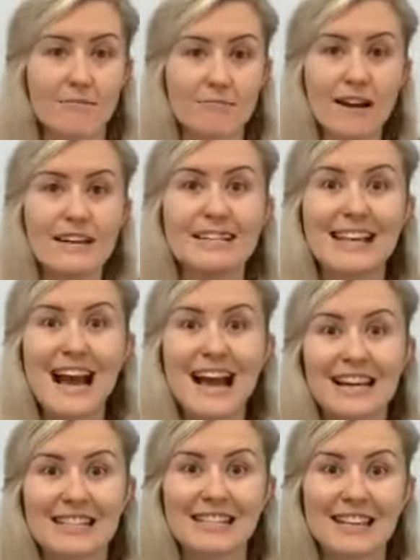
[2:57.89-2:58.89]
ready to
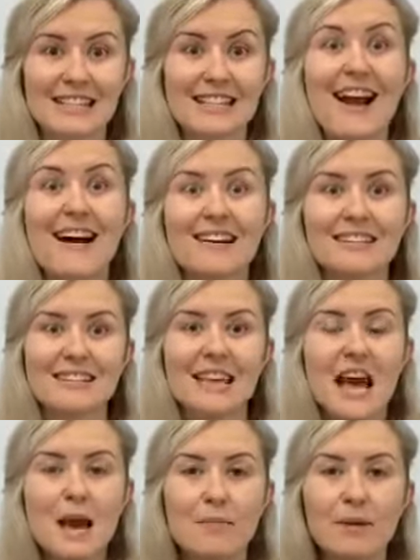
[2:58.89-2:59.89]
access us,
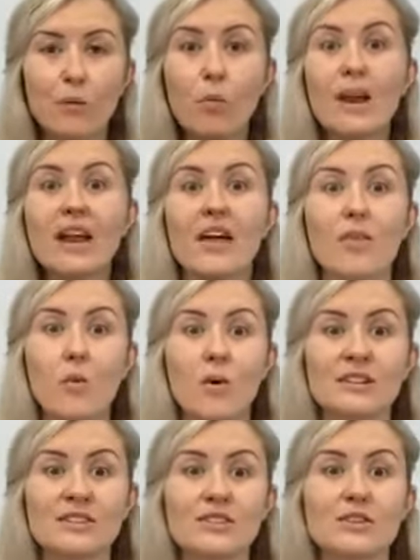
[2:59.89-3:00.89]
but we are the
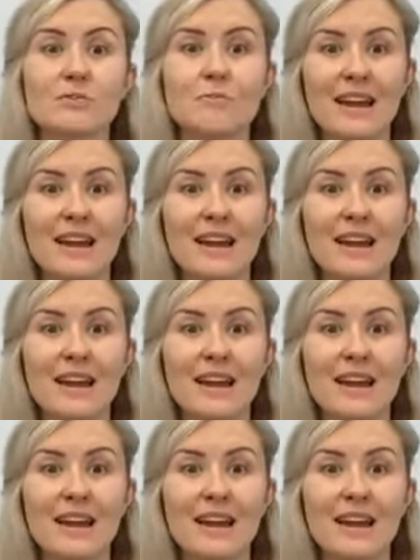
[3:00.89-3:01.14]
ones who make